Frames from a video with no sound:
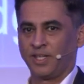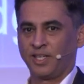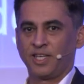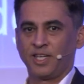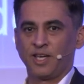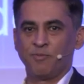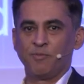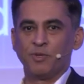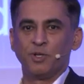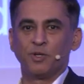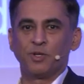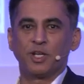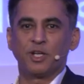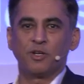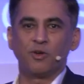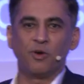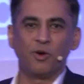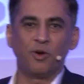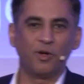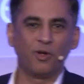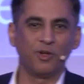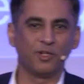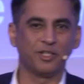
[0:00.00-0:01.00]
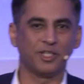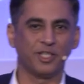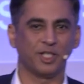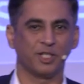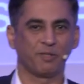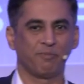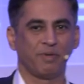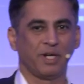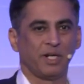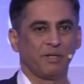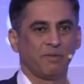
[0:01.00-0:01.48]
Can we look at all the
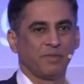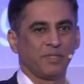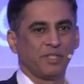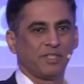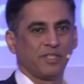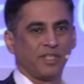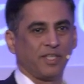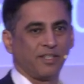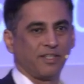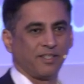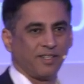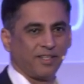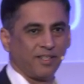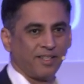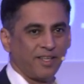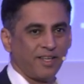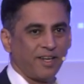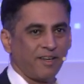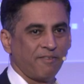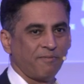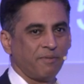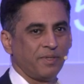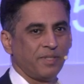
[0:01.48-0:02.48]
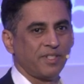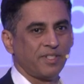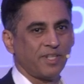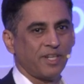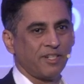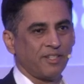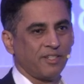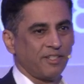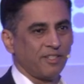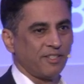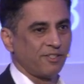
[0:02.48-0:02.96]
experiments that, that have been
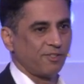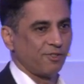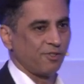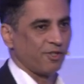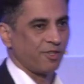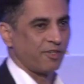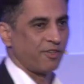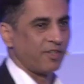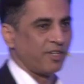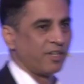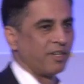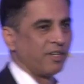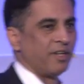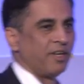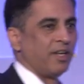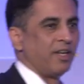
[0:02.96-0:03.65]
done in this genre?